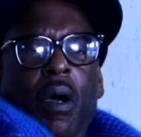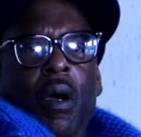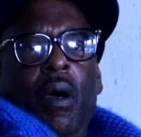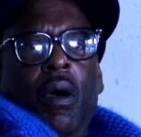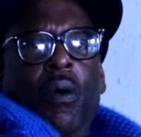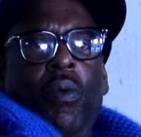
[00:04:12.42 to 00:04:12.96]

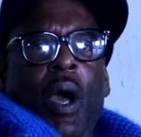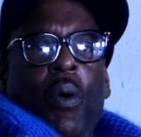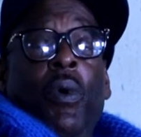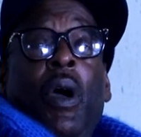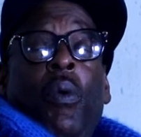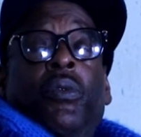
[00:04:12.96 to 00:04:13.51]
Uh,
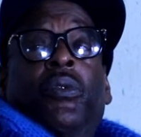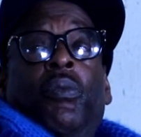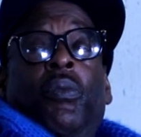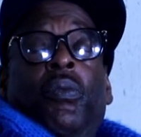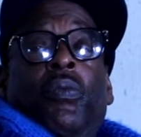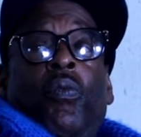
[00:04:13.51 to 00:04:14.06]
well,
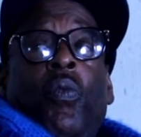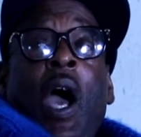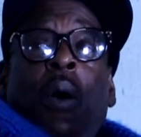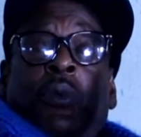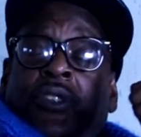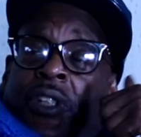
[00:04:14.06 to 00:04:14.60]
where
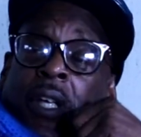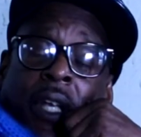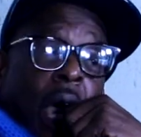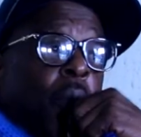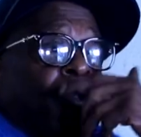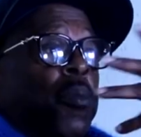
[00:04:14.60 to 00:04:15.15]
I was at,
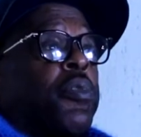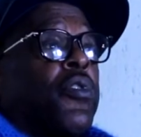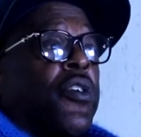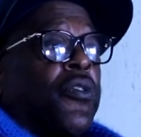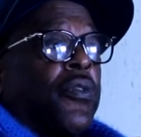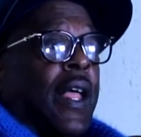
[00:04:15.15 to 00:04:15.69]
I was in
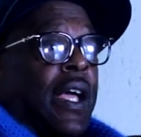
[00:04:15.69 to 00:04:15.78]
prison.